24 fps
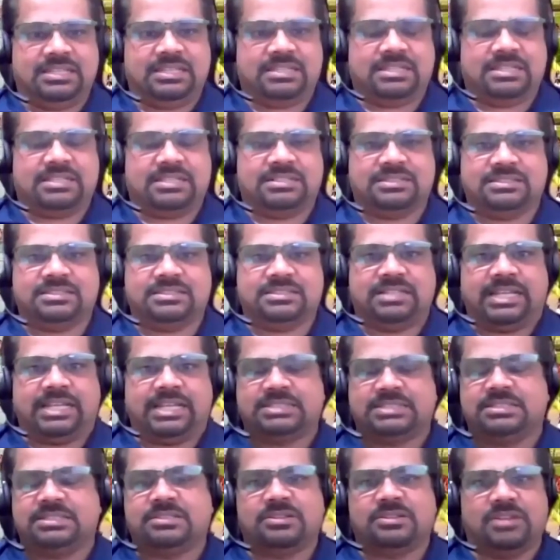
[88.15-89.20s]
the
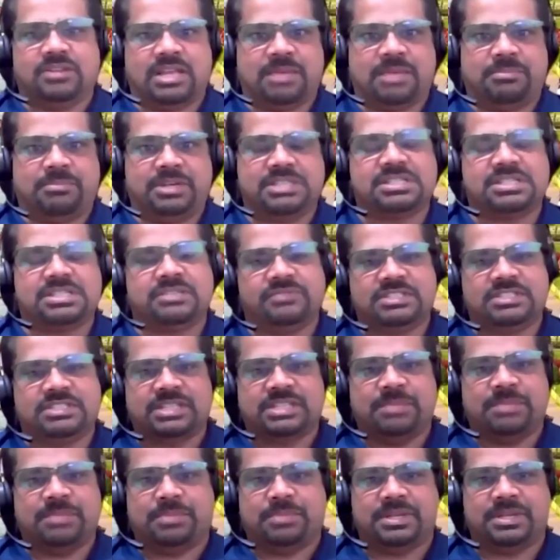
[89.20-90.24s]
connection collaboration with
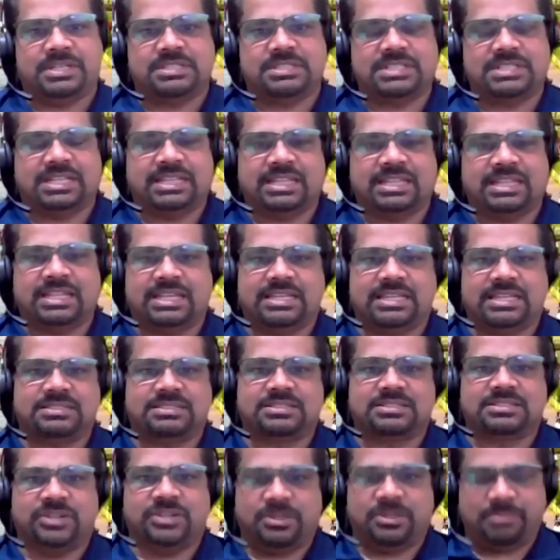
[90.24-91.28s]
STEM peers, I think
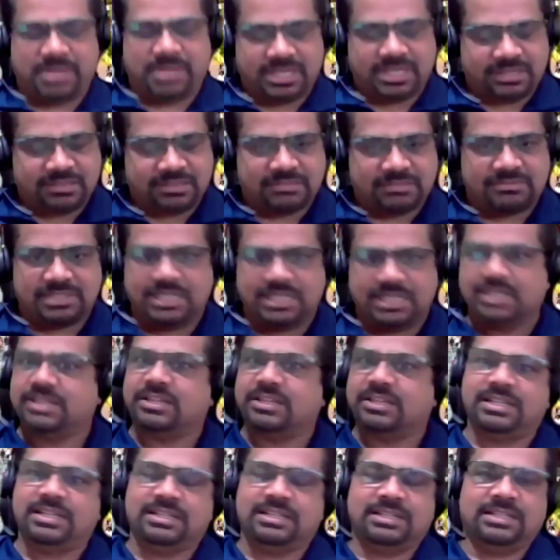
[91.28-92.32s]
it's going to be really
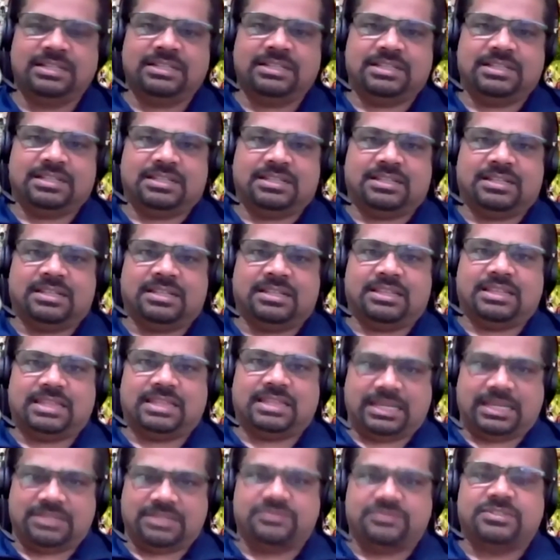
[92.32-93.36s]
good. And
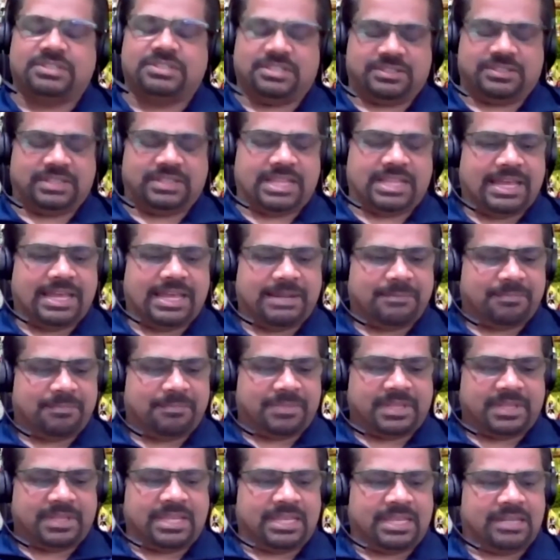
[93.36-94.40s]
thanks for doing that.
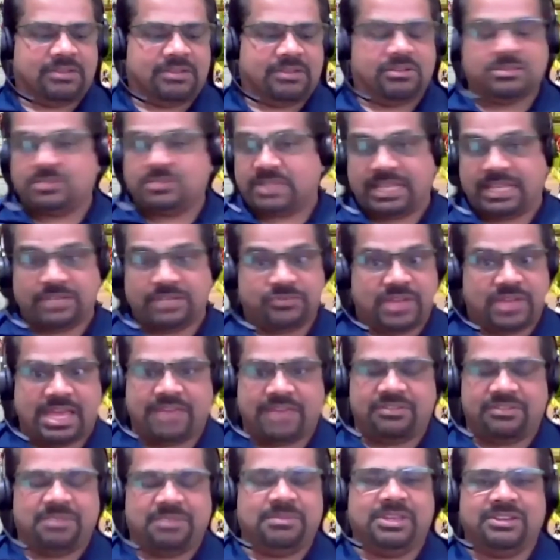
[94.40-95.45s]
And also, thanks for
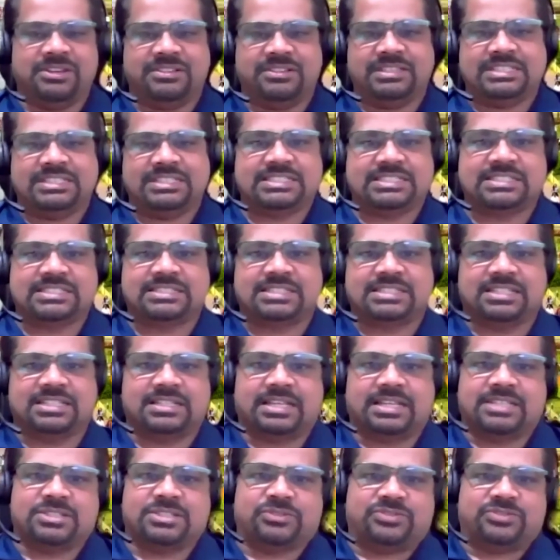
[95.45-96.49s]
having me on this
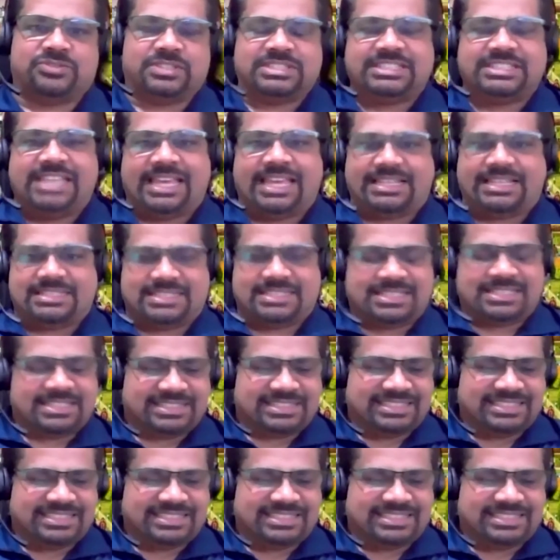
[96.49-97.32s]
as your first guest.